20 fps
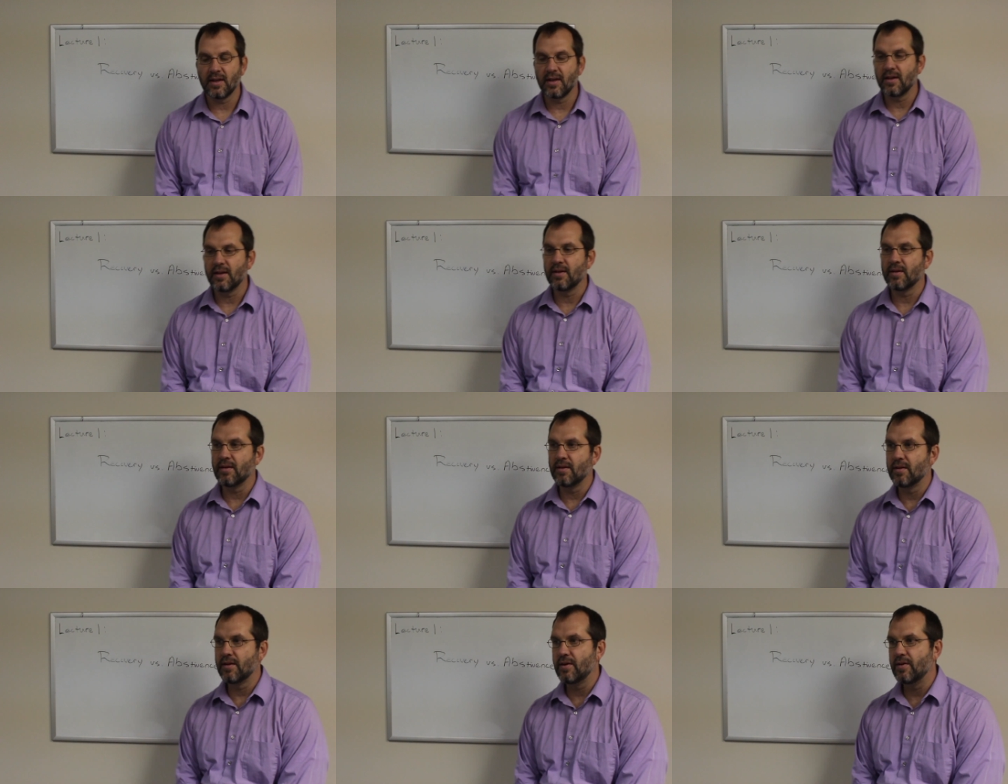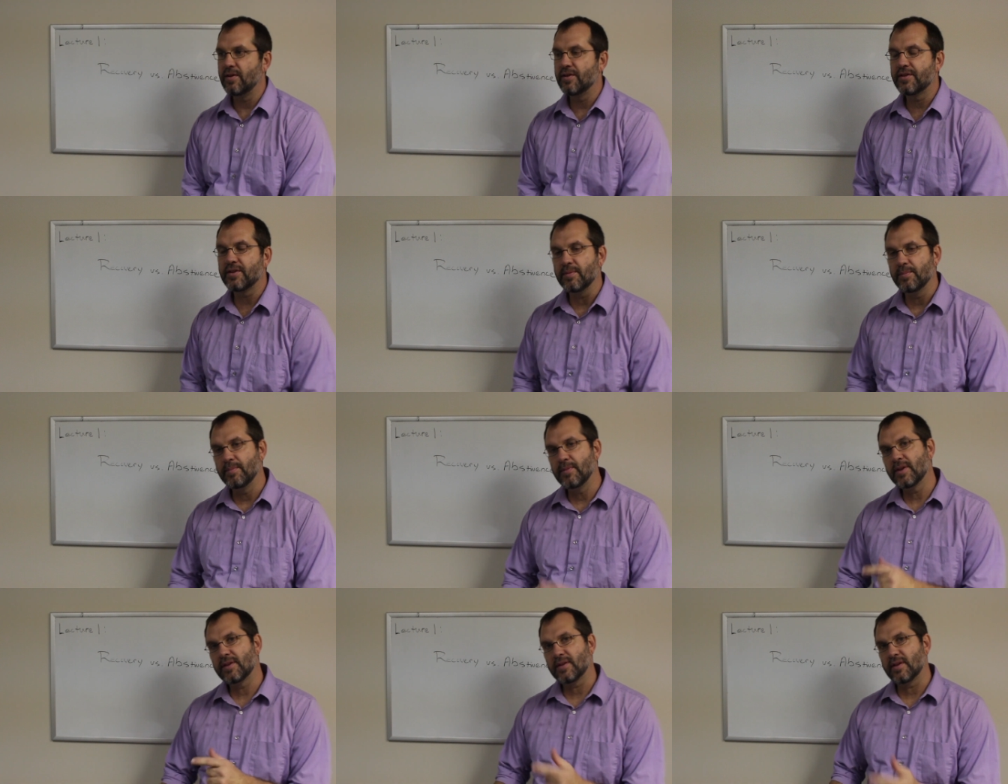that there is
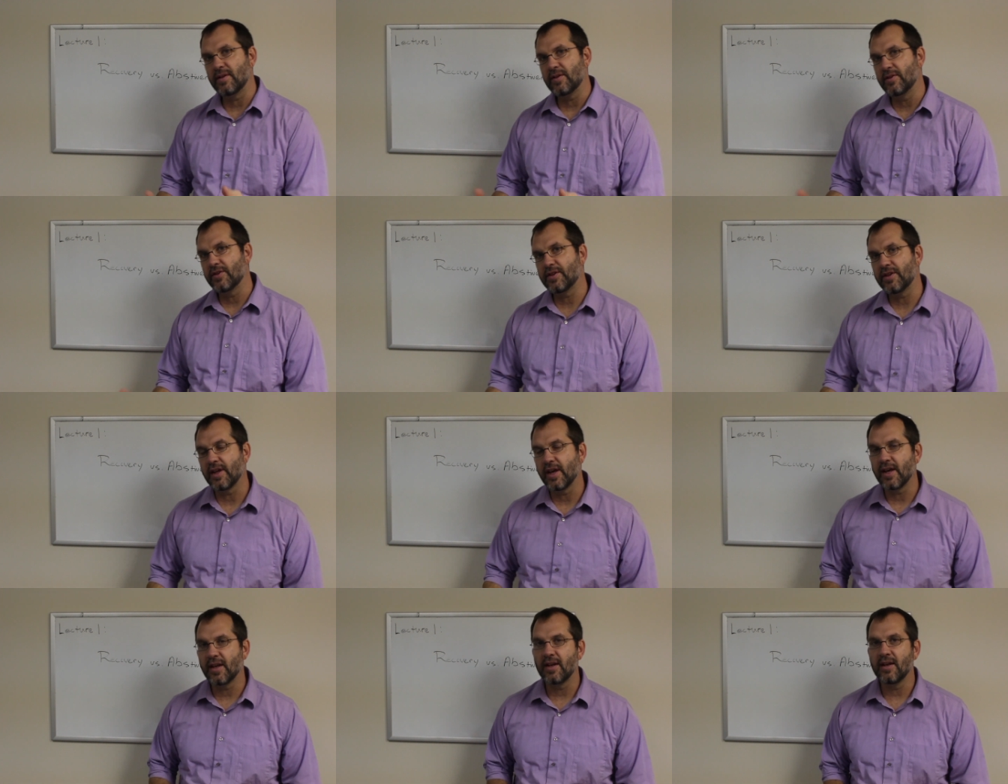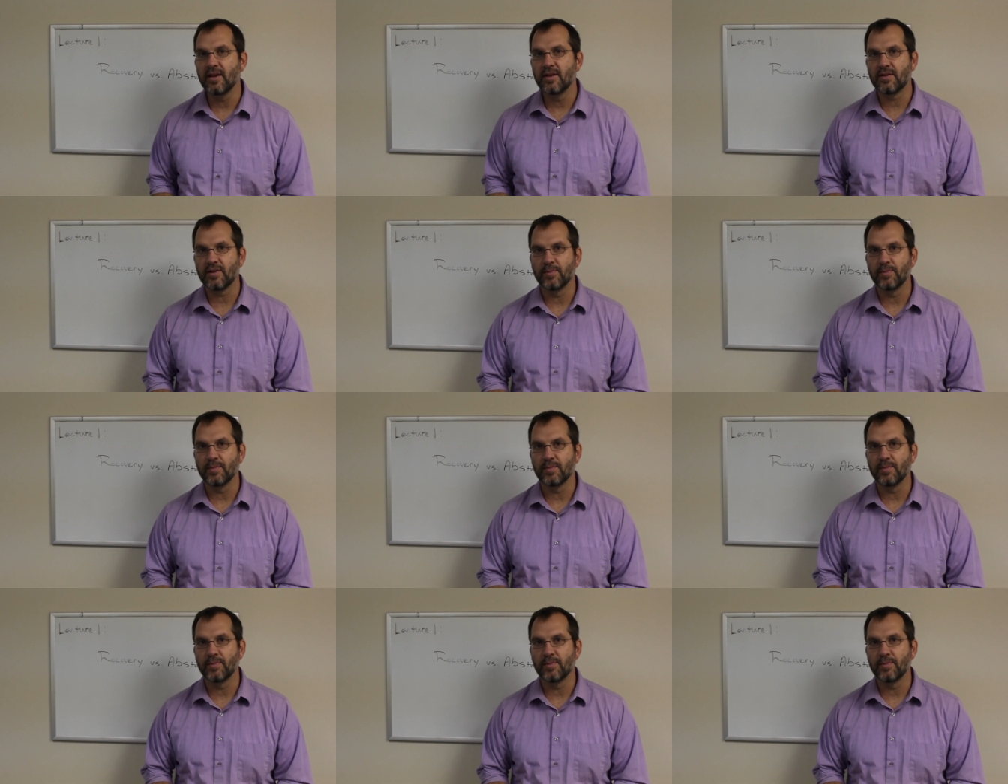some misunderstanding.